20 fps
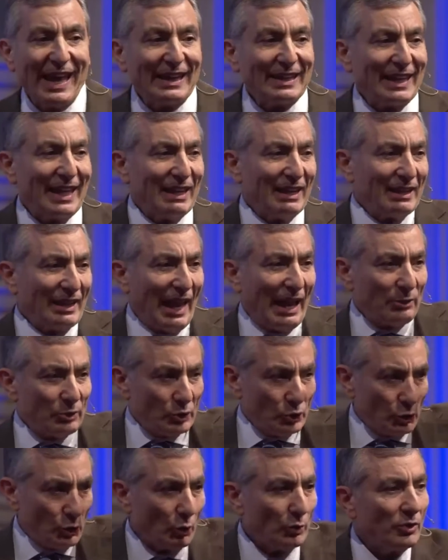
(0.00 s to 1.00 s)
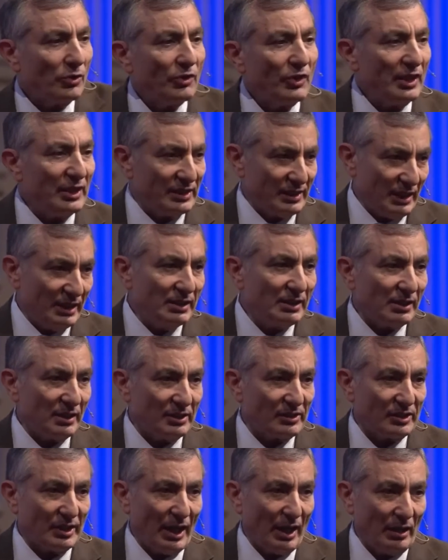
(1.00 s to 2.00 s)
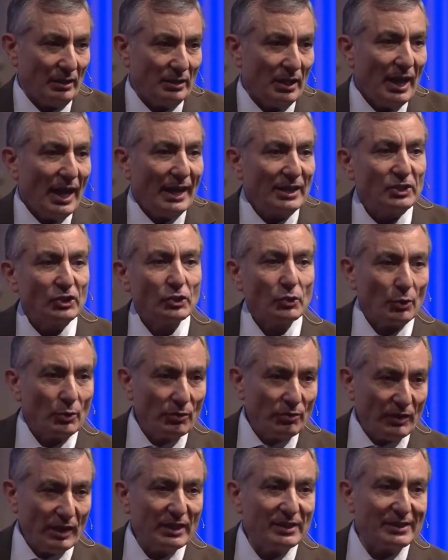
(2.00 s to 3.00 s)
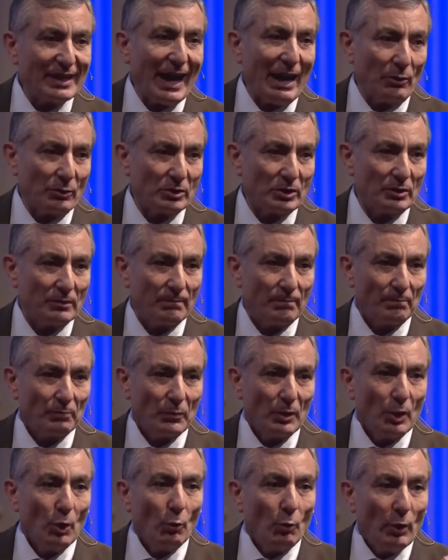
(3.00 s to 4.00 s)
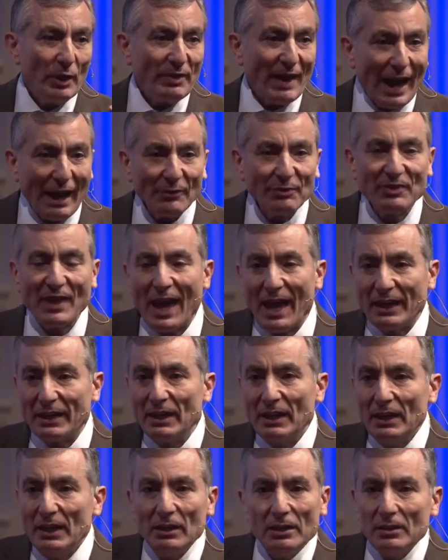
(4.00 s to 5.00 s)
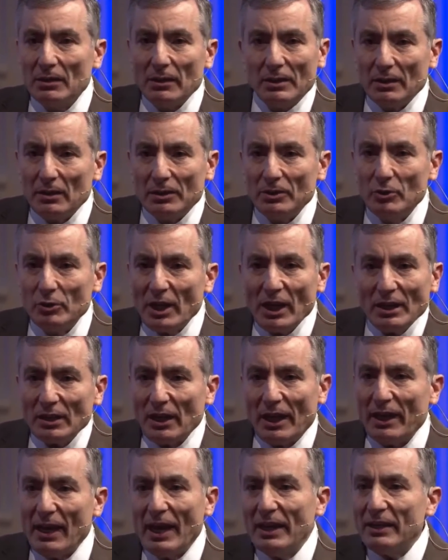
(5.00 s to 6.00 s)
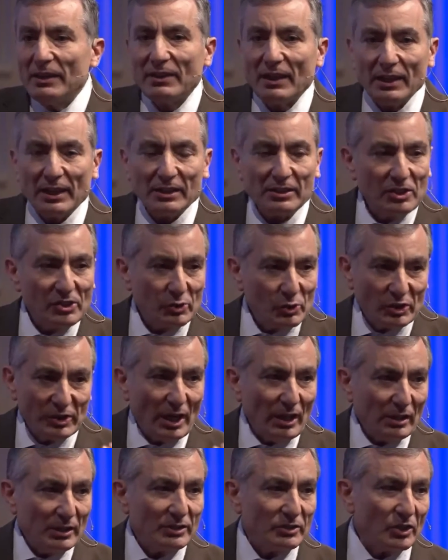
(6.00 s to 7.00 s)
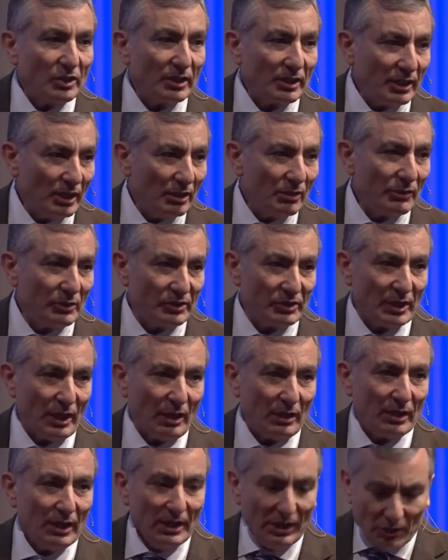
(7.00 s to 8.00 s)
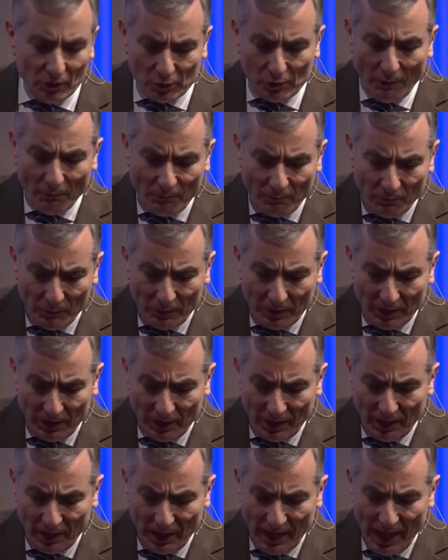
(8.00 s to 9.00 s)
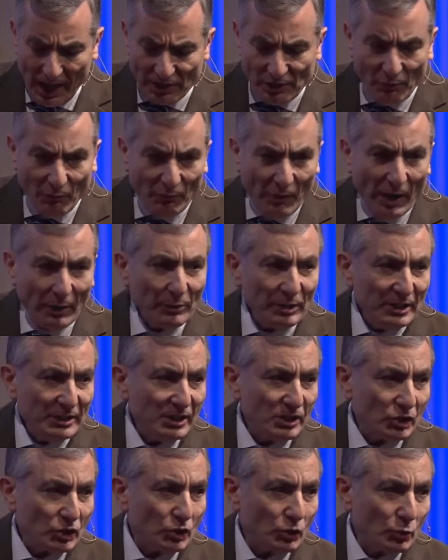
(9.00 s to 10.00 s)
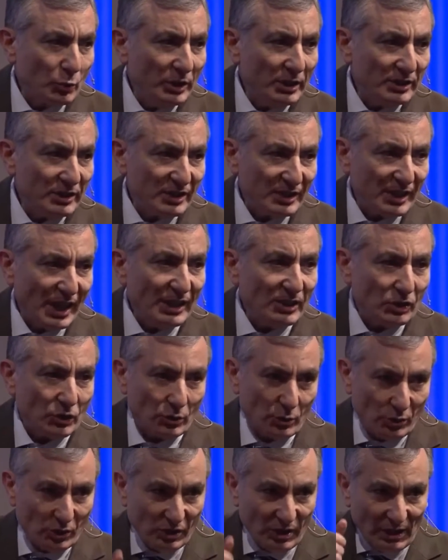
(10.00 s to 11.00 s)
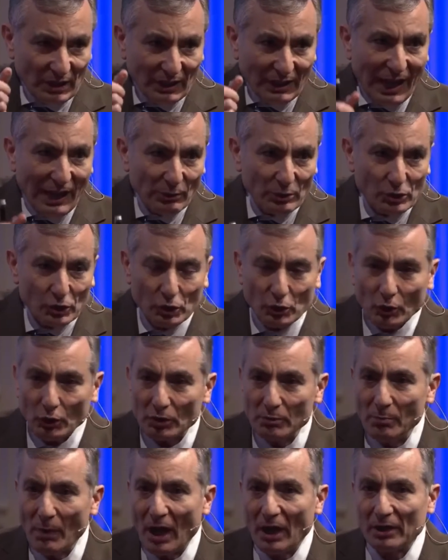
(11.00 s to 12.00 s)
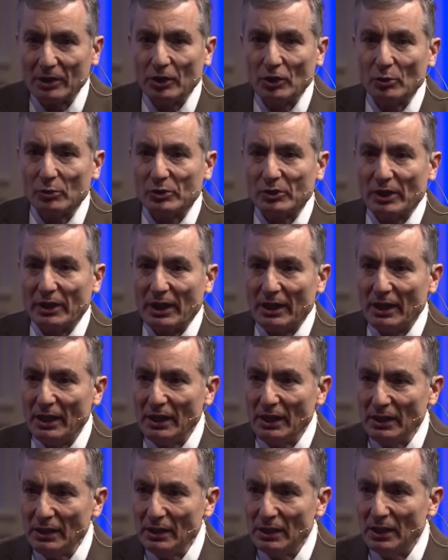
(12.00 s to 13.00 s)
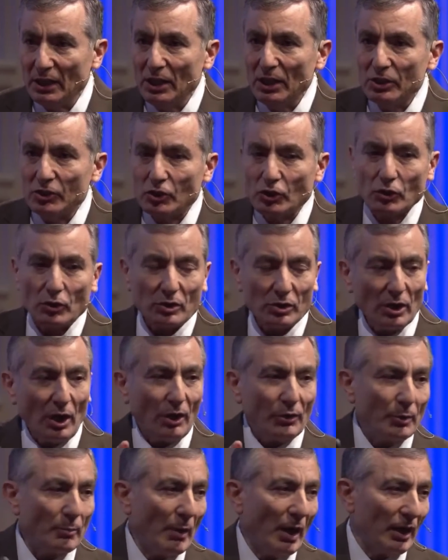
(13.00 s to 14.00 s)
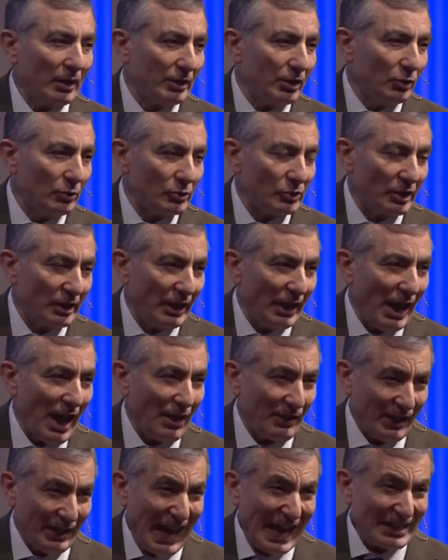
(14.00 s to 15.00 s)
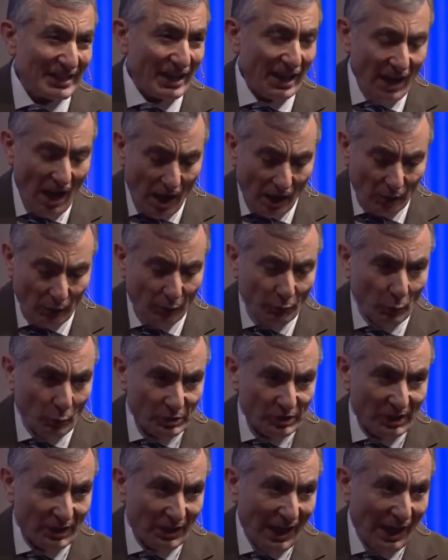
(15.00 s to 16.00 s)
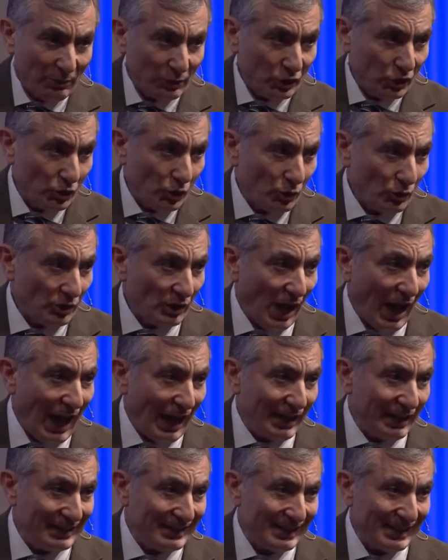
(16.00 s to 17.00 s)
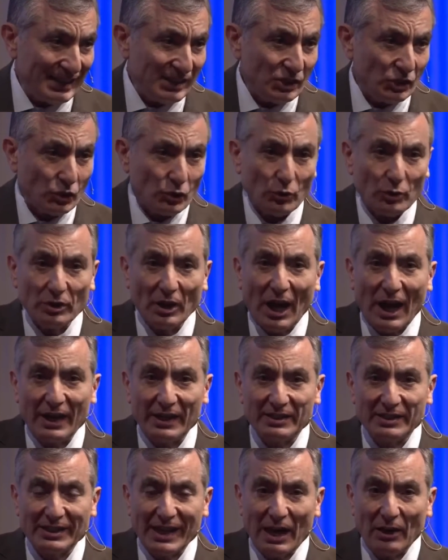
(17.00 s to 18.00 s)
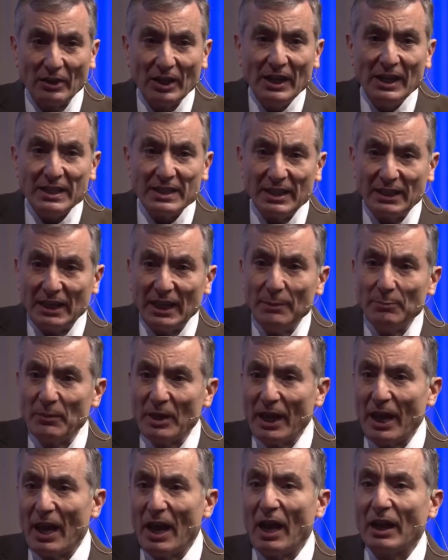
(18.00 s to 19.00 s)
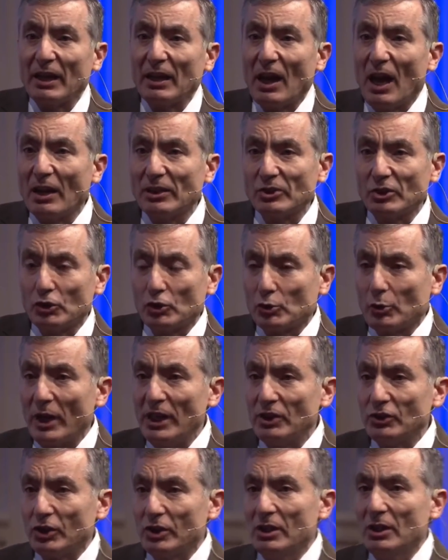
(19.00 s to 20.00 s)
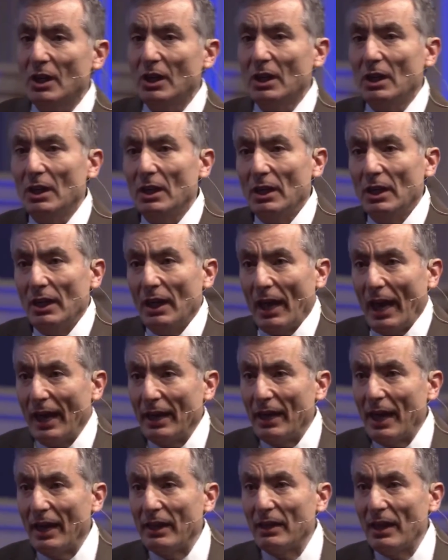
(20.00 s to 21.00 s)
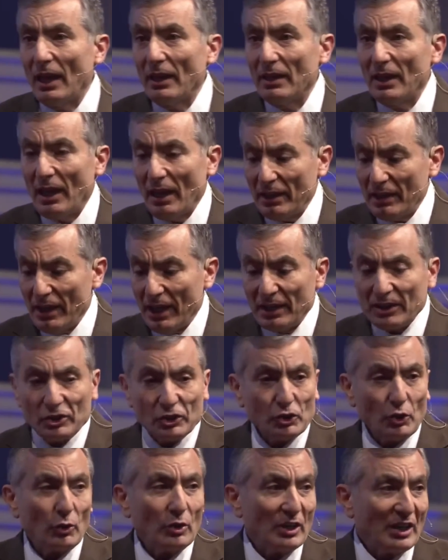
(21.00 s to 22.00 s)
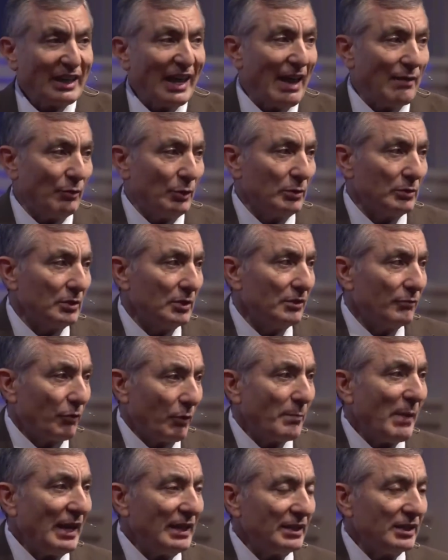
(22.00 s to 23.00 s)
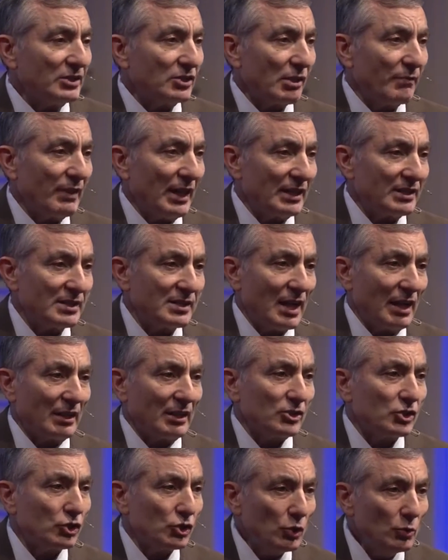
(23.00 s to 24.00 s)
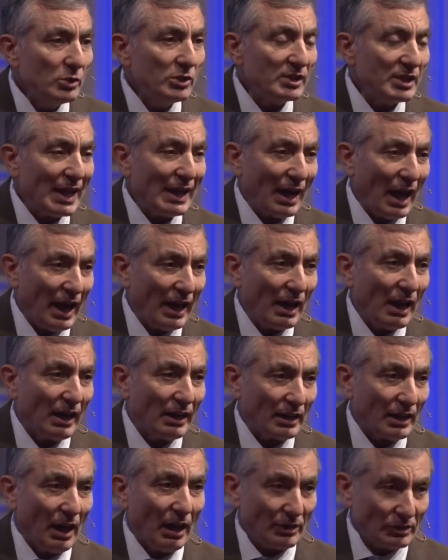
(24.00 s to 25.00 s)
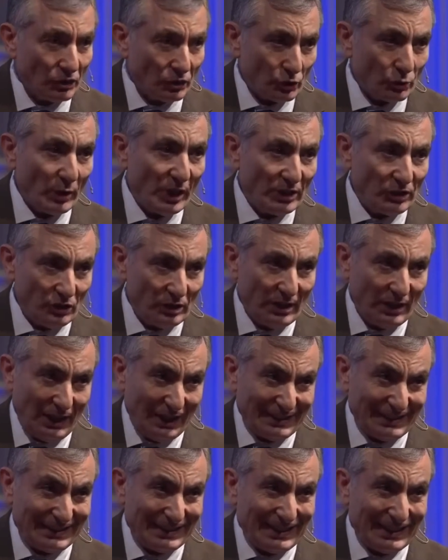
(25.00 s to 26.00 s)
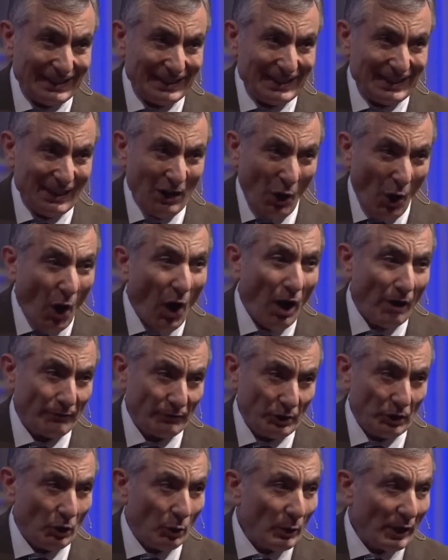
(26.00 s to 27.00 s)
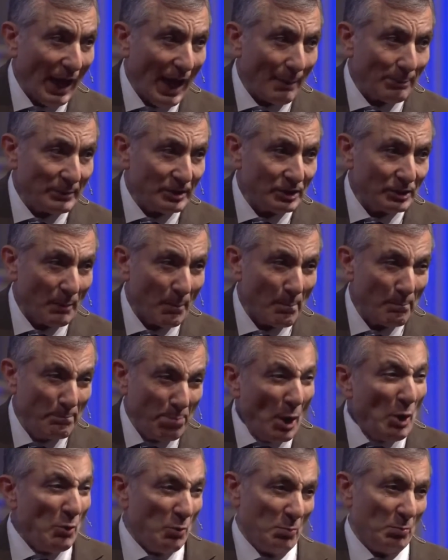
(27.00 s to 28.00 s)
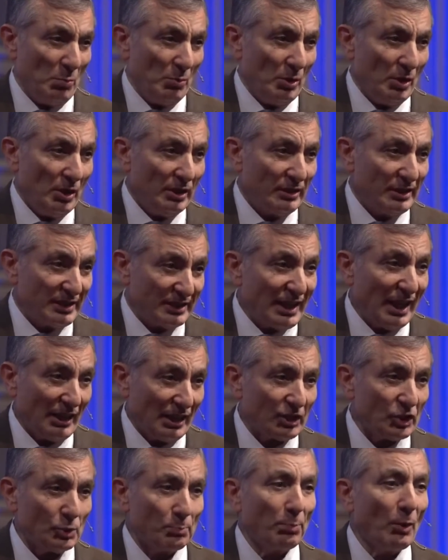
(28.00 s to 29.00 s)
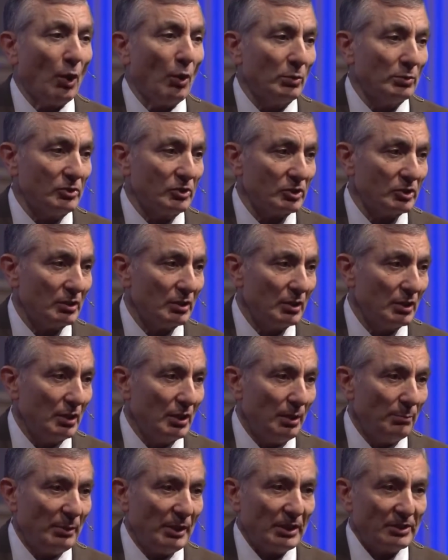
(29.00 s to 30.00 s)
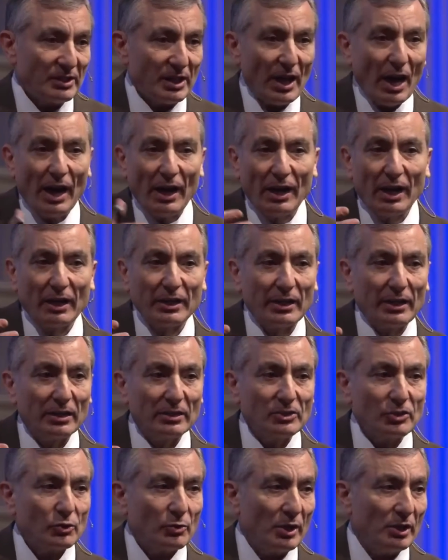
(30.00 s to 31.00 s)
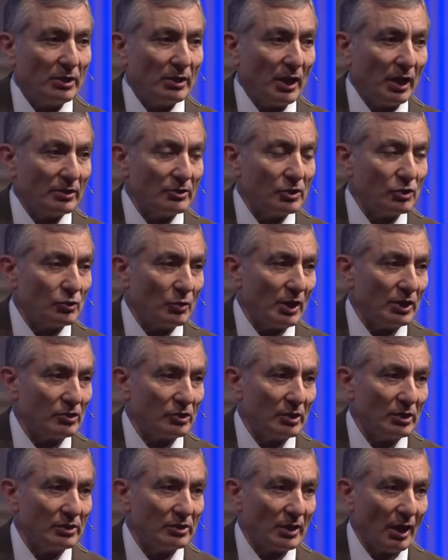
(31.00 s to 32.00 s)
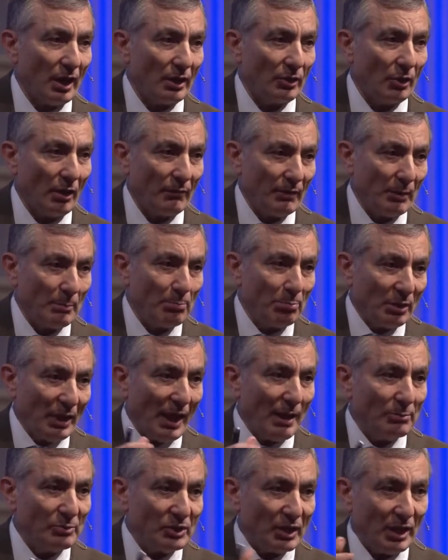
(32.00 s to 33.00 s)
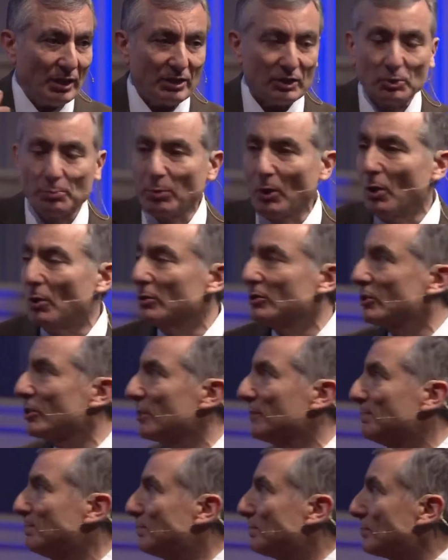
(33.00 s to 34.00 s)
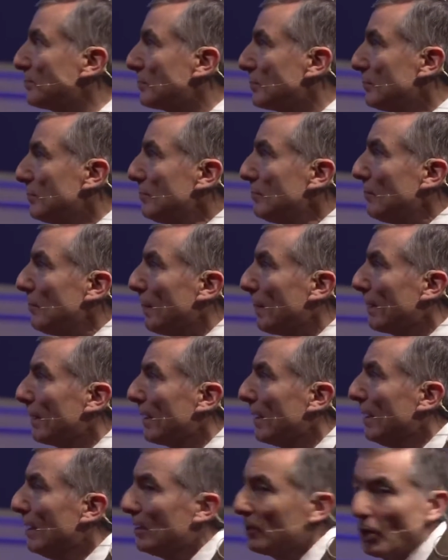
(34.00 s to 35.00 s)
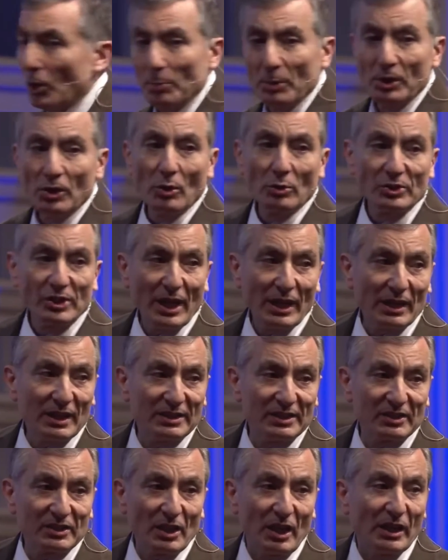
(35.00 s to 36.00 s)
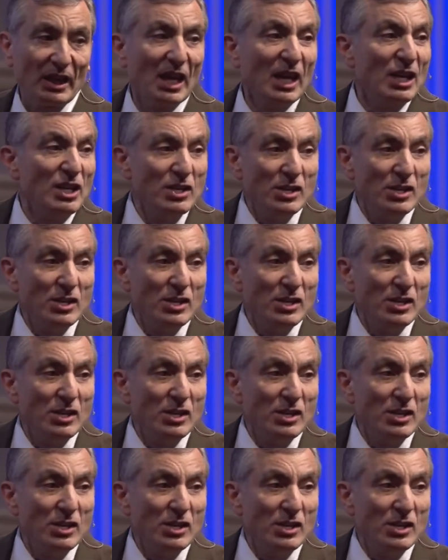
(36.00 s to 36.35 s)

That allows certain things into the cell and certain things out. Without that, you can't let anything into the cell. It's going to kill the cell. It has very discrete sensors that allow certain molecules to get in, certain other molecules to get out. It has ionophores that allow certain ions in, certain ions out to keep the ionic concentration at a certain level for maintenance of that cell. As soon as that ionic concentration gets off, you know what happens? Boom! The cell explodes because the ionic concentration has gotten off. It blebs and explodes. Nobody knows how that is done.